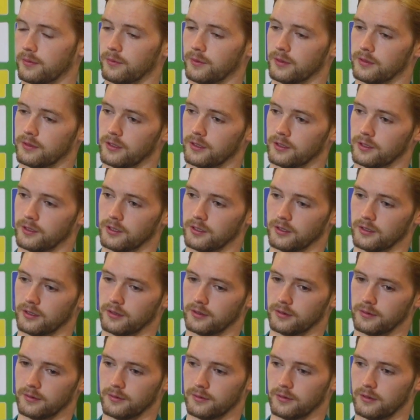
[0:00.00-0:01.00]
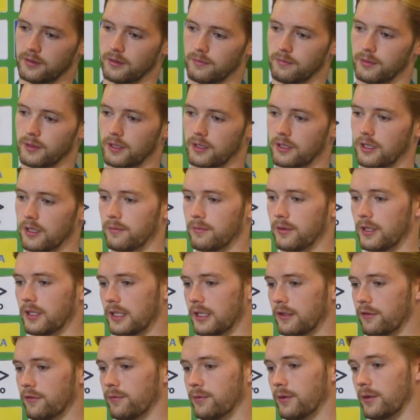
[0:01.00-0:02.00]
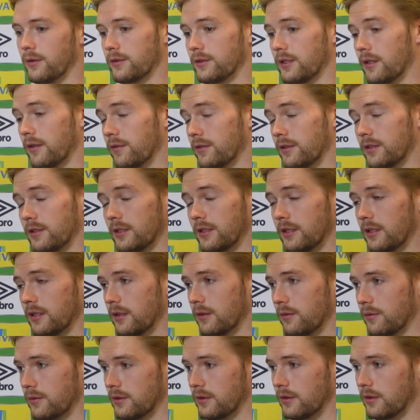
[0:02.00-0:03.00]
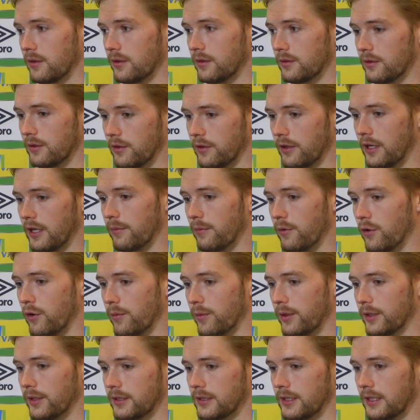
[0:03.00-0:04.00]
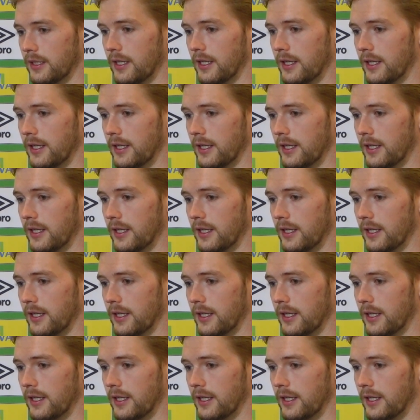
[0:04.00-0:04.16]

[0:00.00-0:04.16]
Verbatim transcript: with such a, a big club like Liverpool was obviously it was, a, it was a great moment.